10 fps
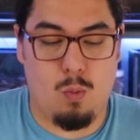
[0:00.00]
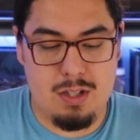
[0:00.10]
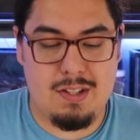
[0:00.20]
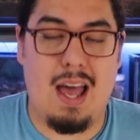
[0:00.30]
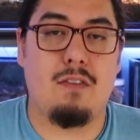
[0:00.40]

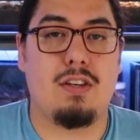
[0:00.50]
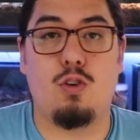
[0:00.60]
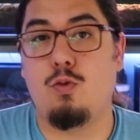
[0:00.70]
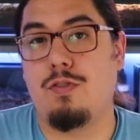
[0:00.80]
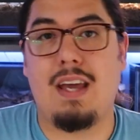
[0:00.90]
wants to have a
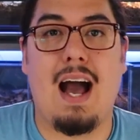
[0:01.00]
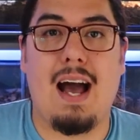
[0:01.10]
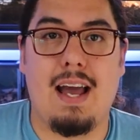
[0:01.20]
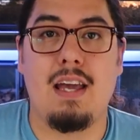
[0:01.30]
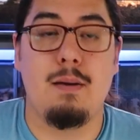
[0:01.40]

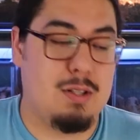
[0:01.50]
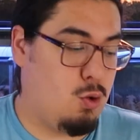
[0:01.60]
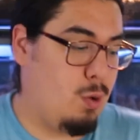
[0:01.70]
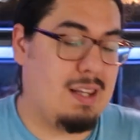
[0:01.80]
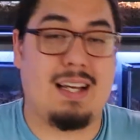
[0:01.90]
UVI
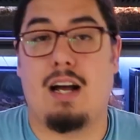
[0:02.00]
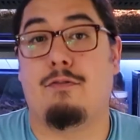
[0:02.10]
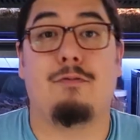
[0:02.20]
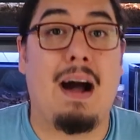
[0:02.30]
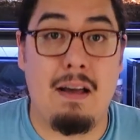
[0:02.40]
between like a
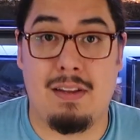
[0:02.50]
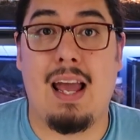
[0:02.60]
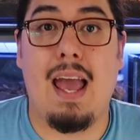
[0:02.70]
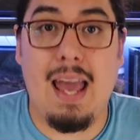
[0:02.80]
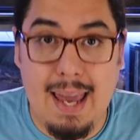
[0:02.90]
5 and
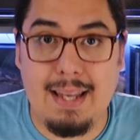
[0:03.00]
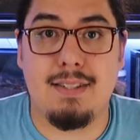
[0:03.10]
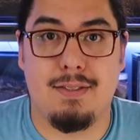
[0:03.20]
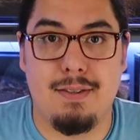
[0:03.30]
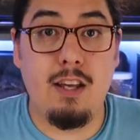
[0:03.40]
an
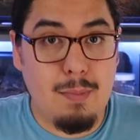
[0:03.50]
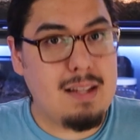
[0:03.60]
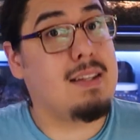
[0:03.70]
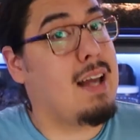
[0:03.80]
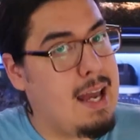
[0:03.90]
8. And you
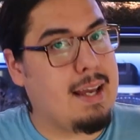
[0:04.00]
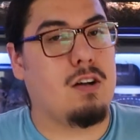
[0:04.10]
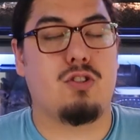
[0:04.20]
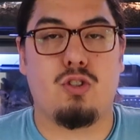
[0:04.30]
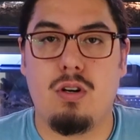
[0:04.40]
might think, hey,
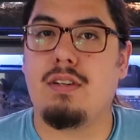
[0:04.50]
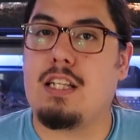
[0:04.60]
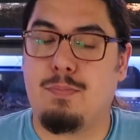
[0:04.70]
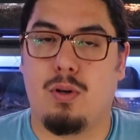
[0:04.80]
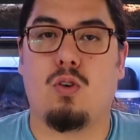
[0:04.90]
Australia,
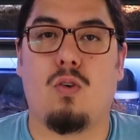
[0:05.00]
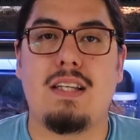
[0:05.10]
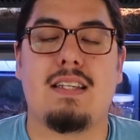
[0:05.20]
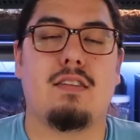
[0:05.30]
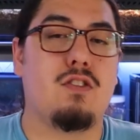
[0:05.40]
that's pretty
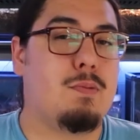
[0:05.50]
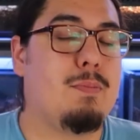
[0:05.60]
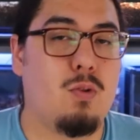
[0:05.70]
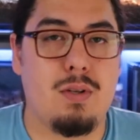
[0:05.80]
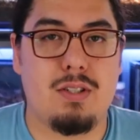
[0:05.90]
crazy. There's
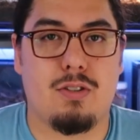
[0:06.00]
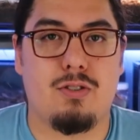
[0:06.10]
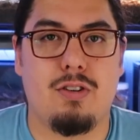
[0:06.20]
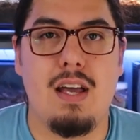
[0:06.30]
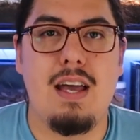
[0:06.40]
people who went to
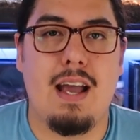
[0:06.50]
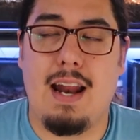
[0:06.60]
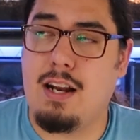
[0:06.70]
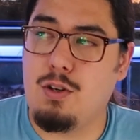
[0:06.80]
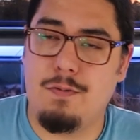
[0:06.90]
Australia and
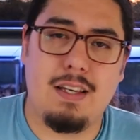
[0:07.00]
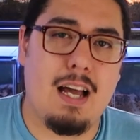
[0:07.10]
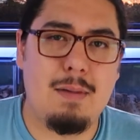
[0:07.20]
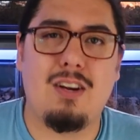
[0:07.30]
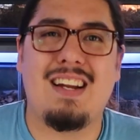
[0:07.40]
had a
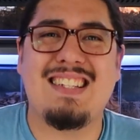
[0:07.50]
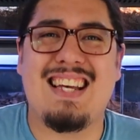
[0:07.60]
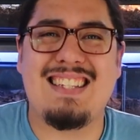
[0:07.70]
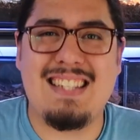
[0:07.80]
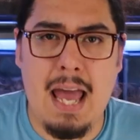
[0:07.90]
UVI meter and it's
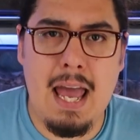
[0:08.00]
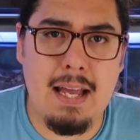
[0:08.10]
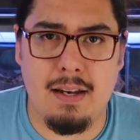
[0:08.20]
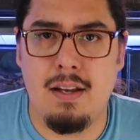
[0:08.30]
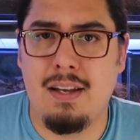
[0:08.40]
a
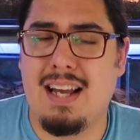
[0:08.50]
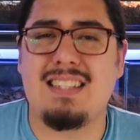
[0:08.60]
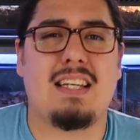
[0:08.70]
10. It's